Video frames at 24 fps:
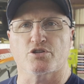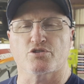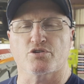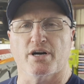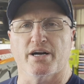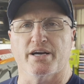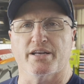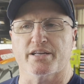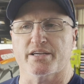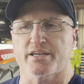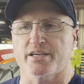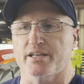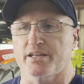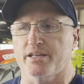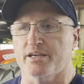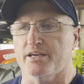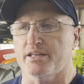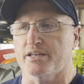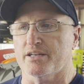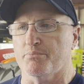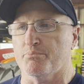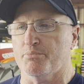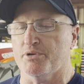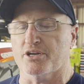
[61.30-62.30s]
trying to get
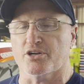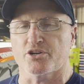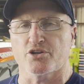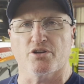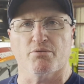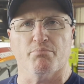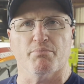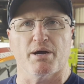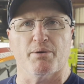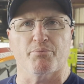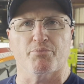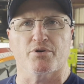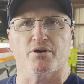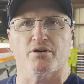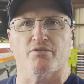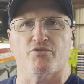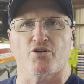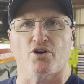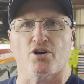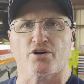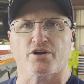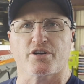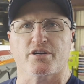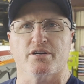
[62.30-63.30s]
in and be a good member of
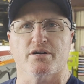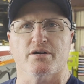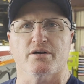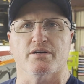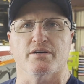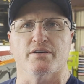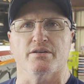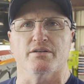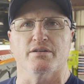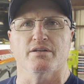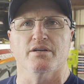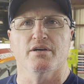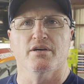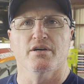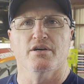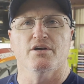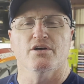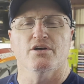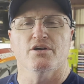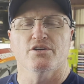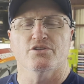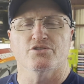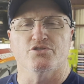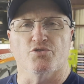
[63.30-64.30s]
ARCA and
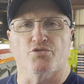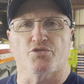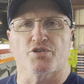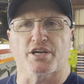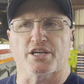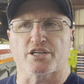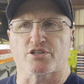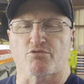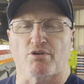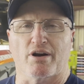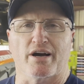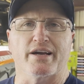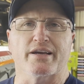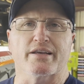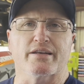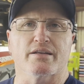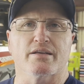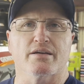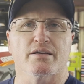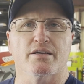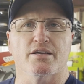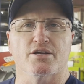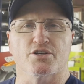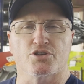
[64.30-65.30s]
do things right.
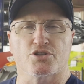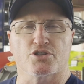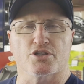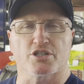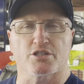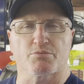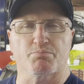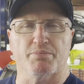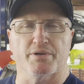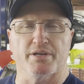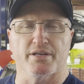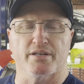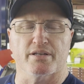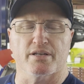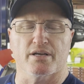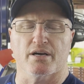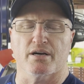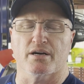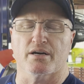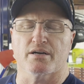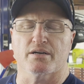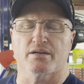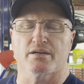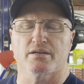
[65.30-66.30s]
It's just been
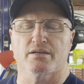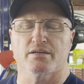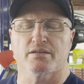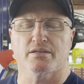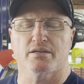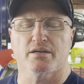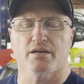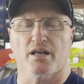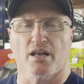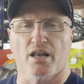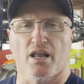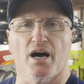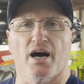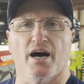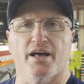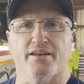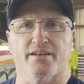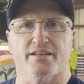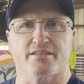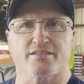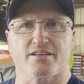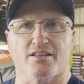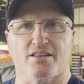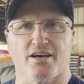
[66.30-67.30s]
a lot.
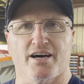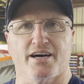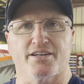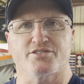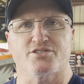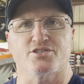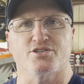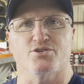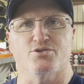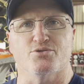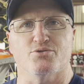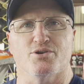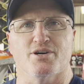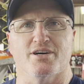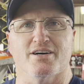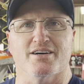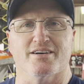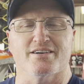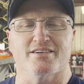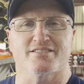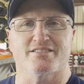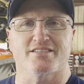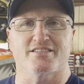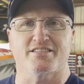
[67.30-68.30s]
It's a lot
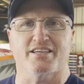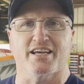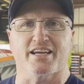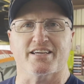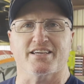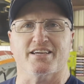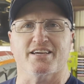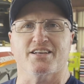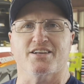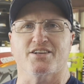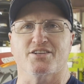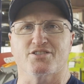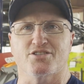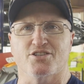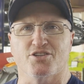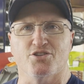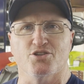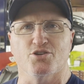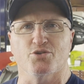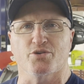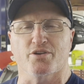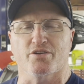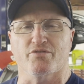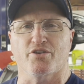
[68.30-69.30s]
to take in and to
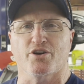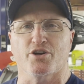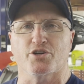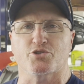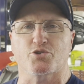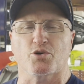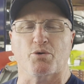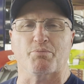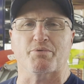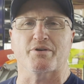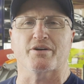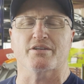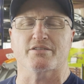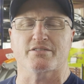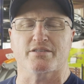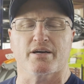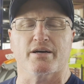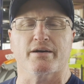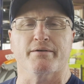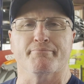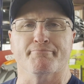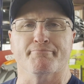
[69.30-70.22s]
do in a very short period of time.